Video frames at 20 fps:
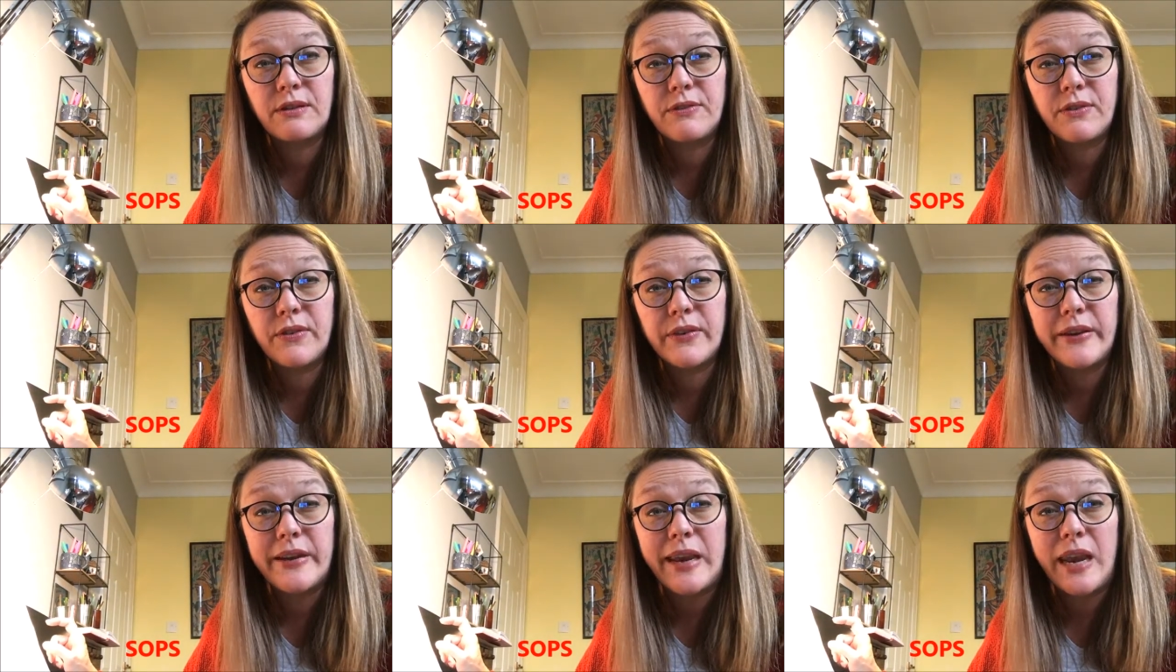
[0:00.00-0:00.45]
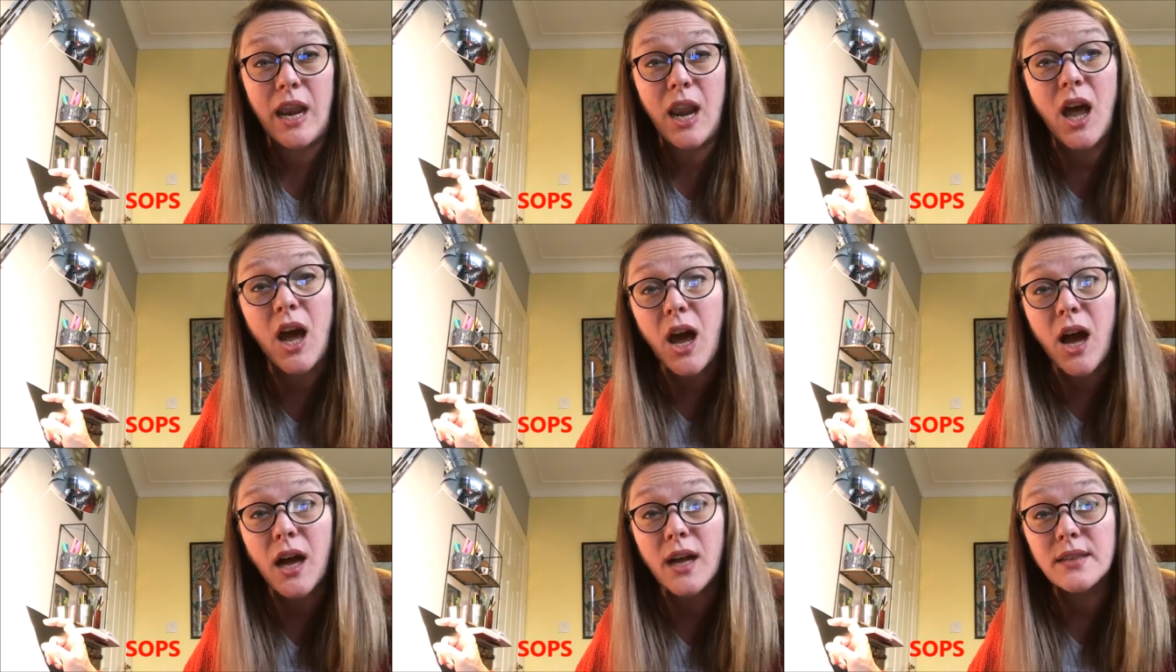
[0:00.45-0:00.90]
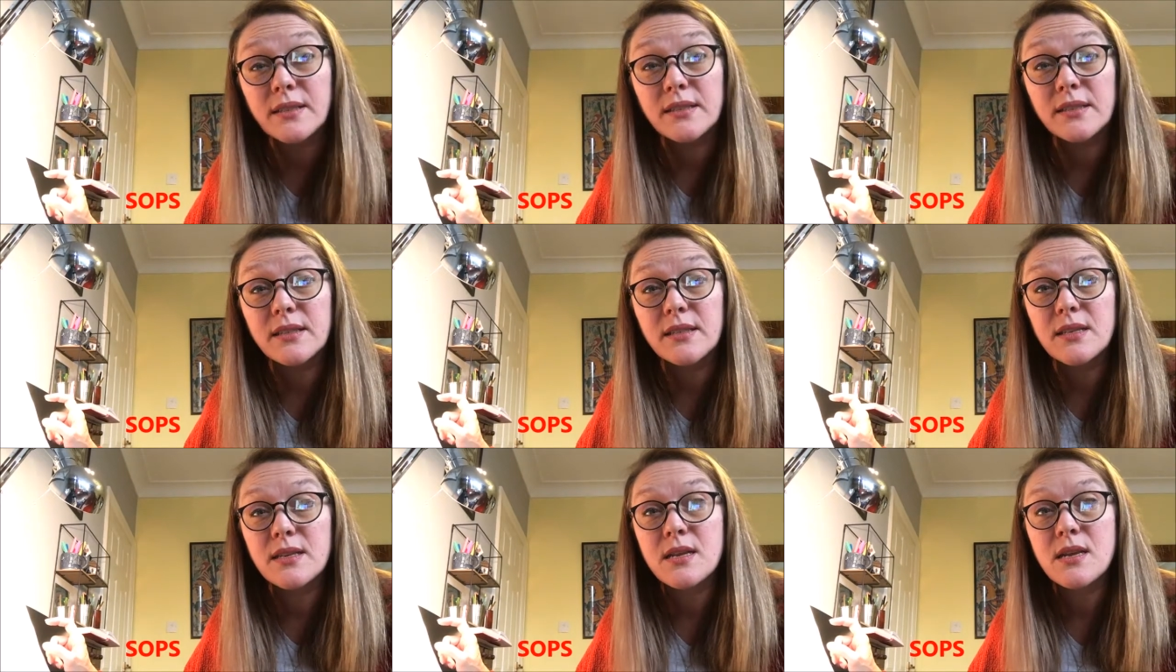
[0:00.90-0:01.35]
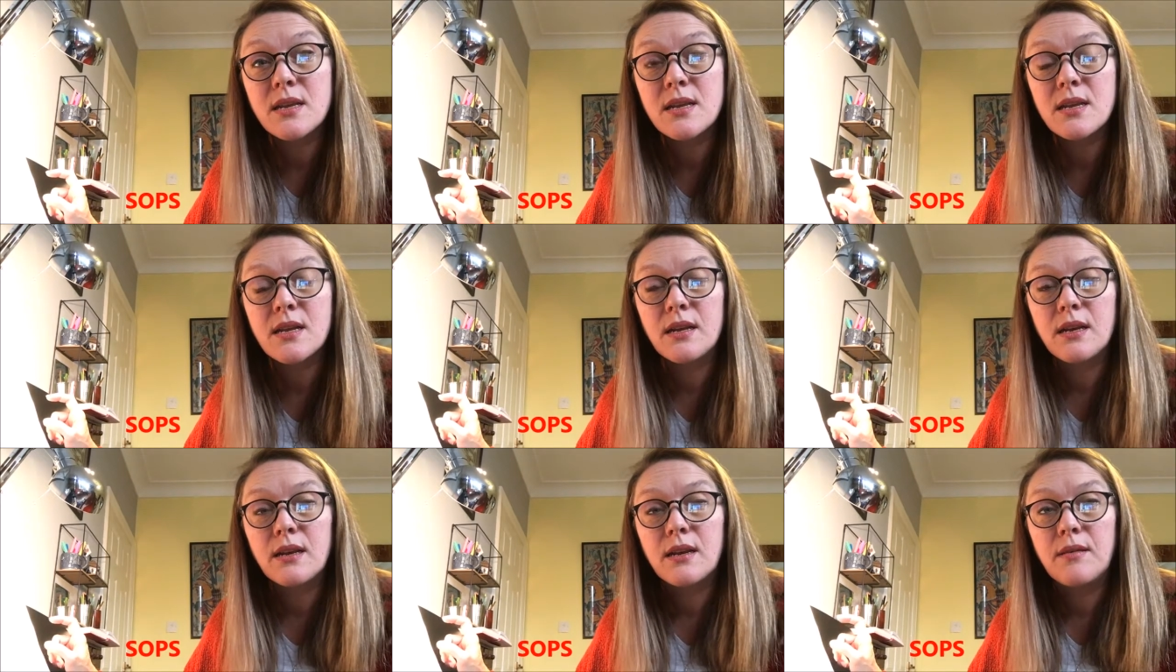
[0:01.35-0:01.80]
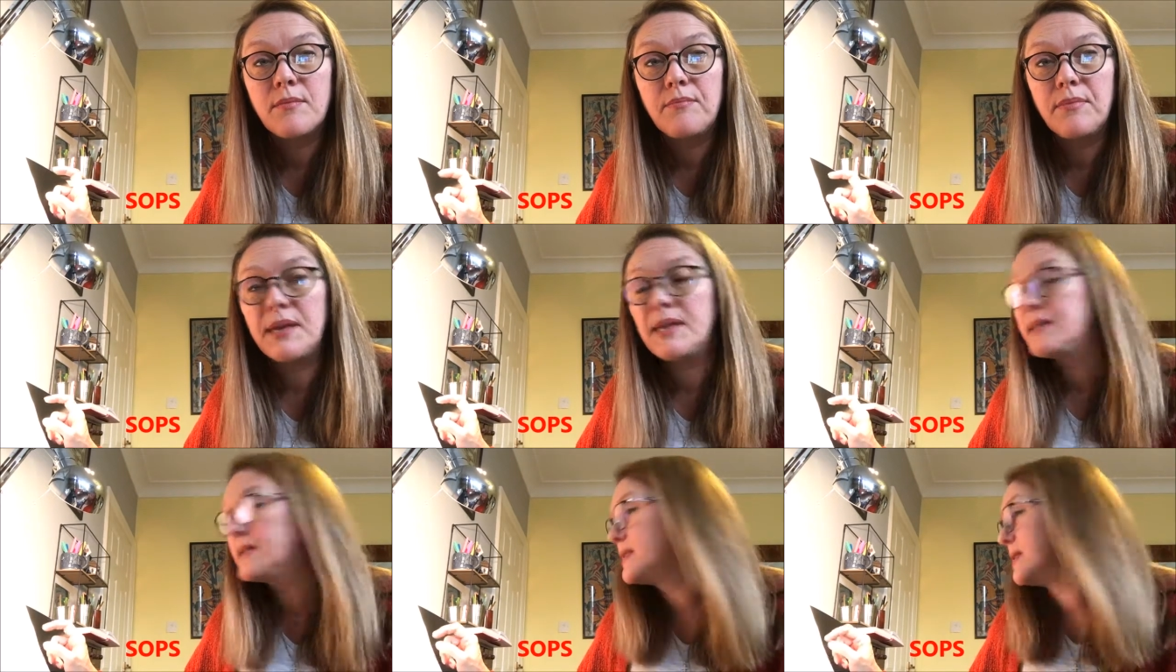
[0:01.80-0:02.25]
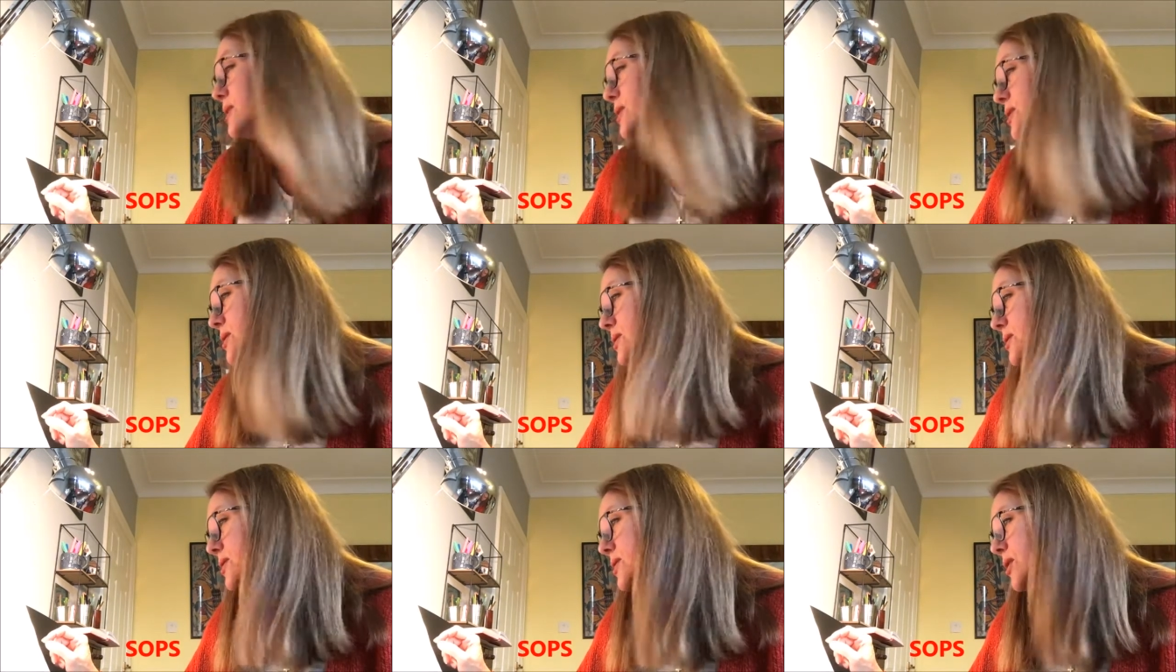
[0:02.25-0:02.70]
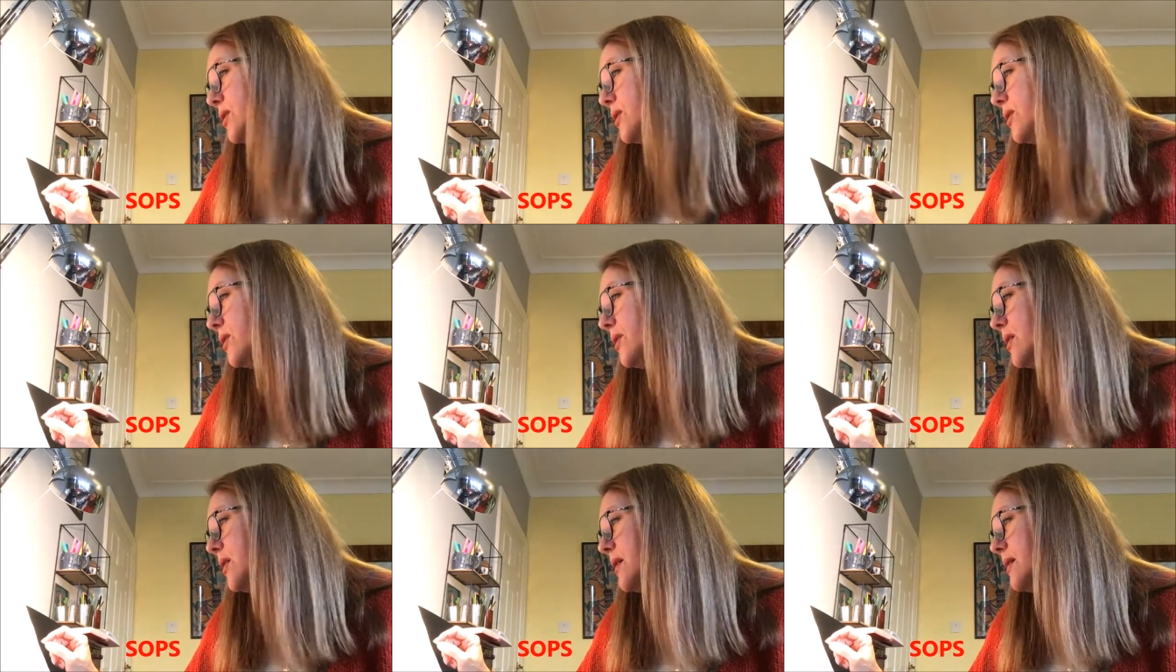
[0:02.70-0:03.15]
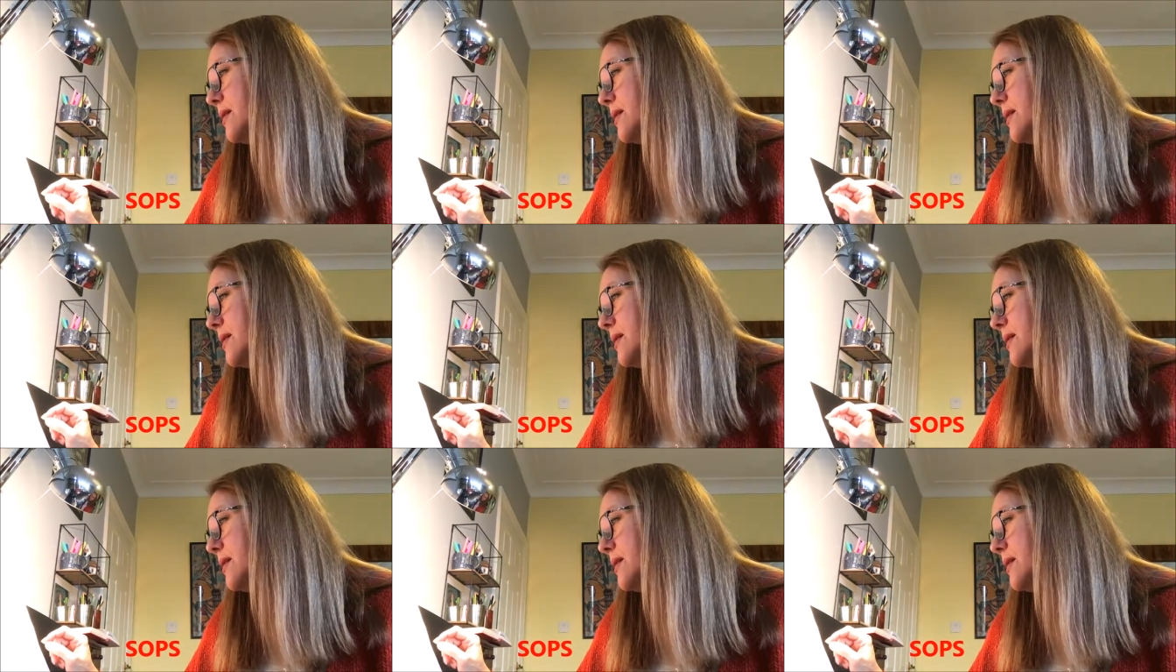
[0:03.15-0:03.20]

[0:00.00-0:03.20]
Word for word: very last bit that you do.